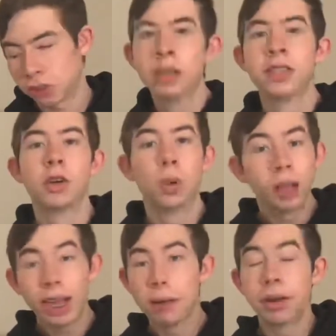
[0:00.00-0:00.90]
So while
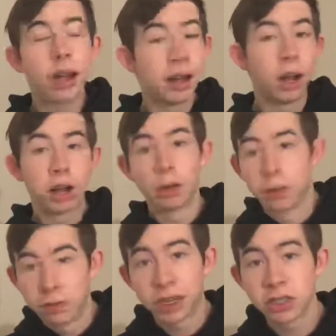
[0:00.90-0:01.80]
I am not an audio
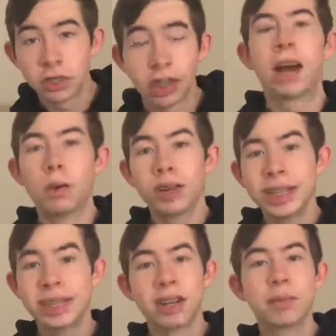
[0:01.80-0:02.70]
professional, I would
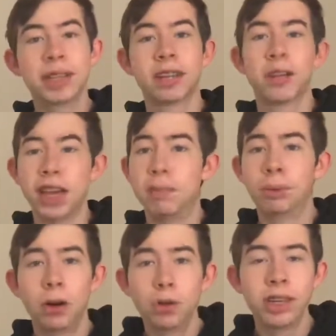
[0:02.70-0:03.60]
consider myself a
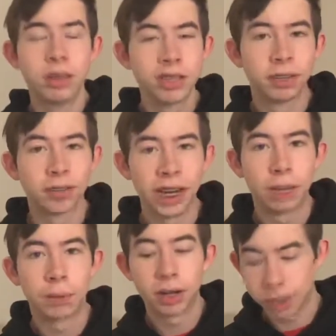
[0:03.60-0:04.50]
pro user for
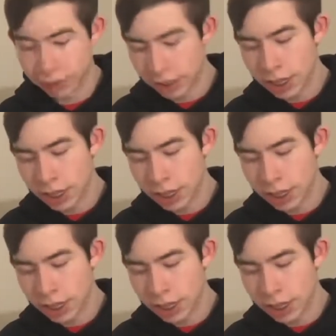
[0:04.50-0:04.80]
AirPods,